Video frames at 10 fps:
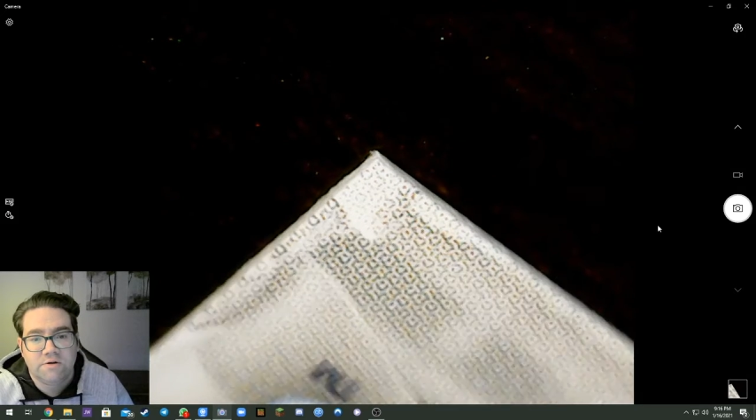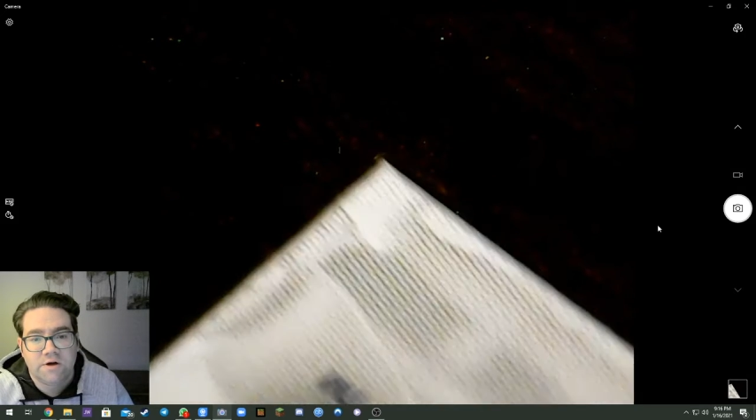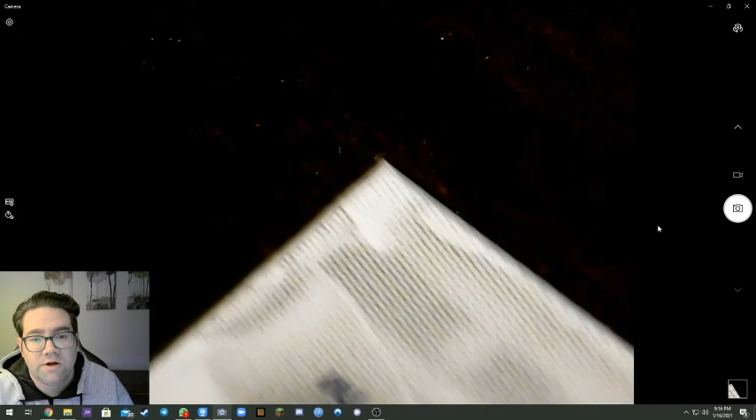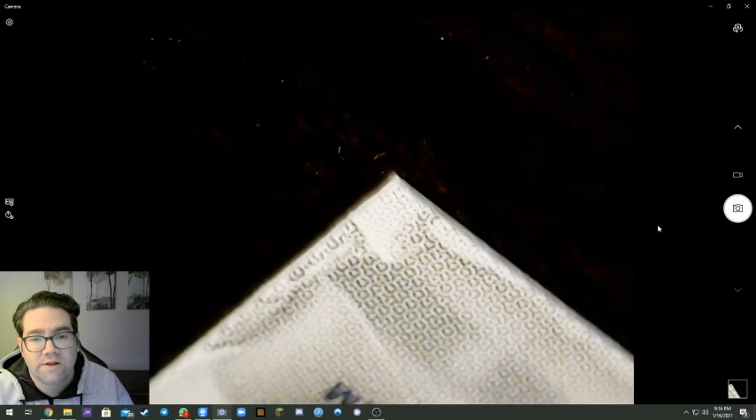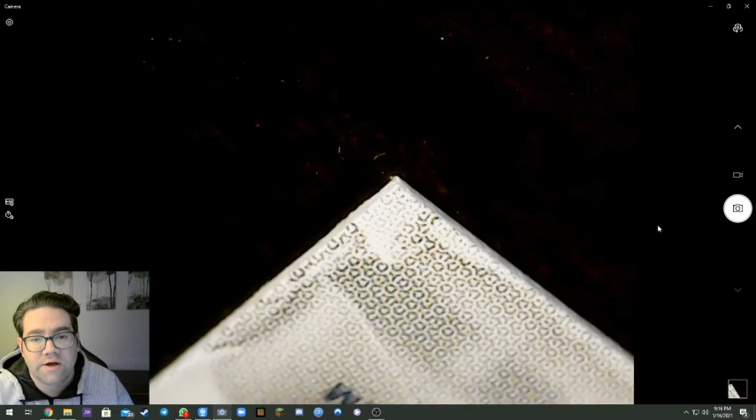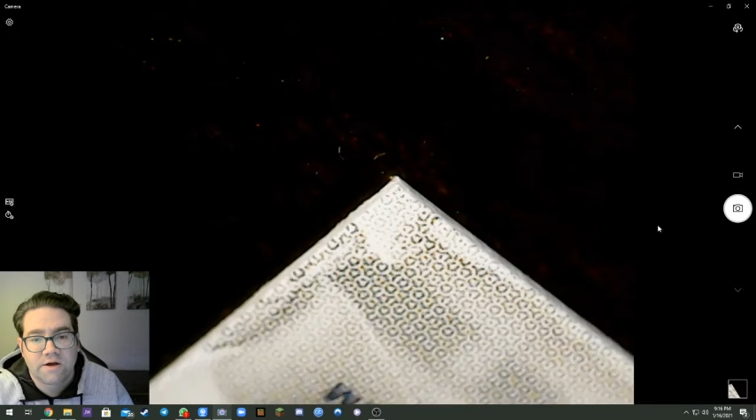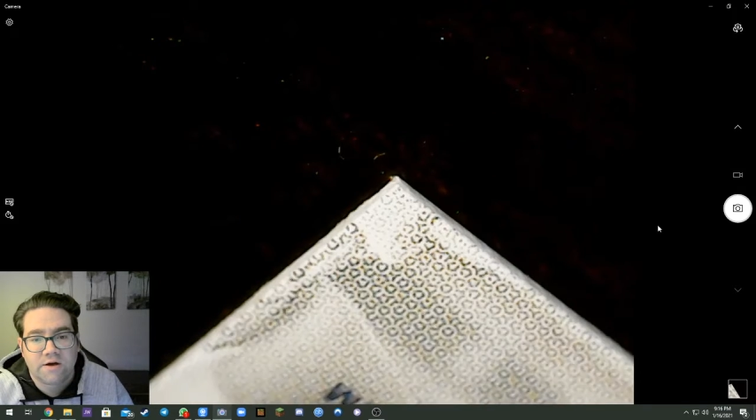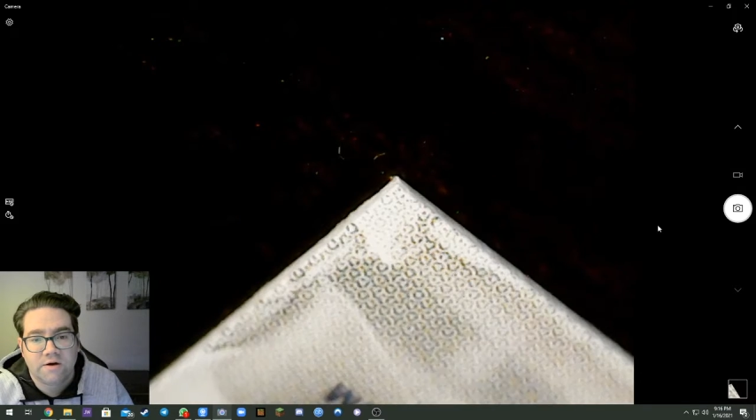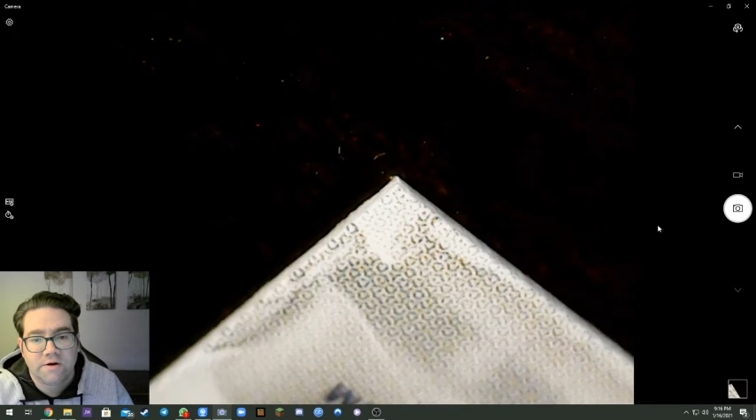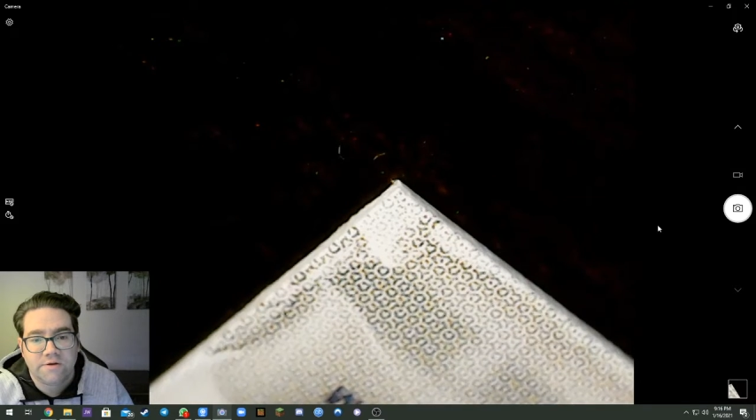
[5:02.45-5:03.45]
on that
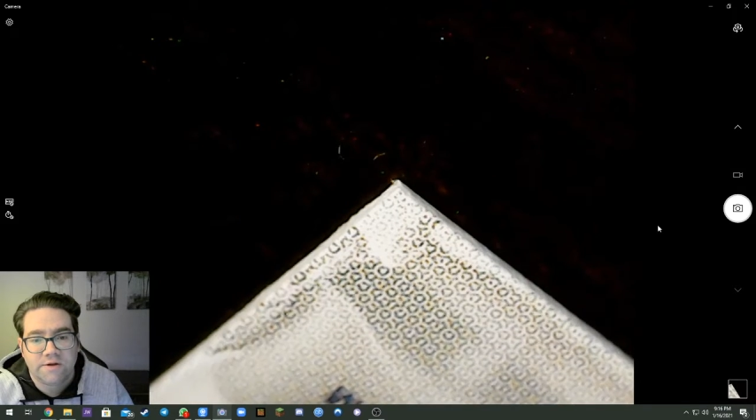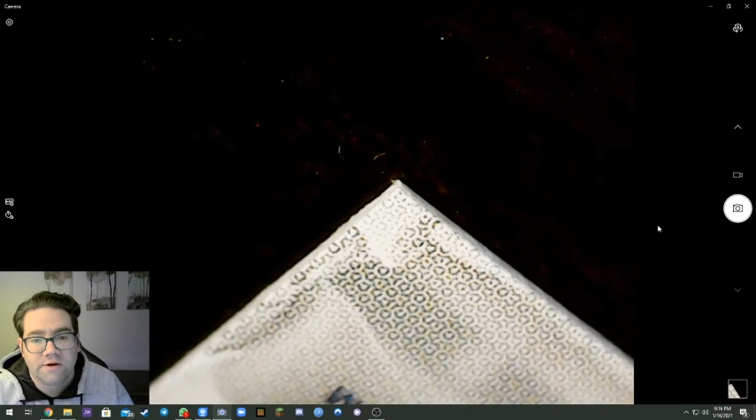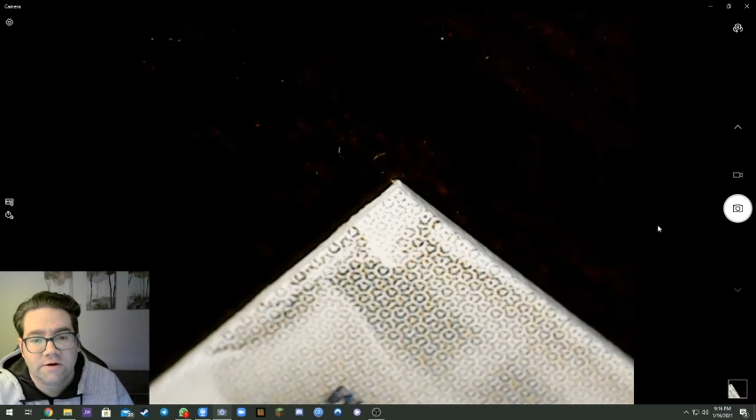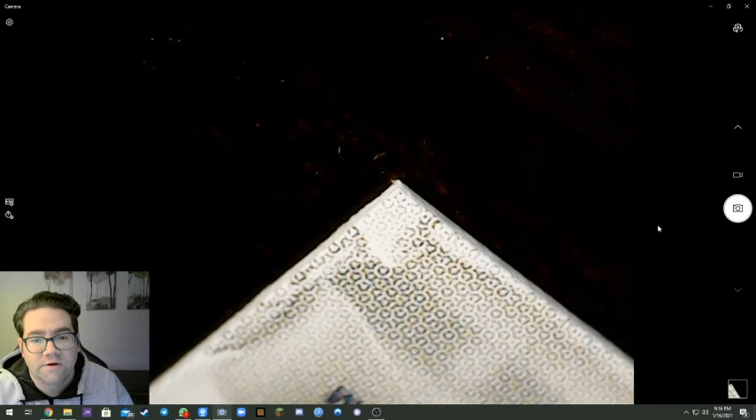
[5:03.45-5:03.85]
card there.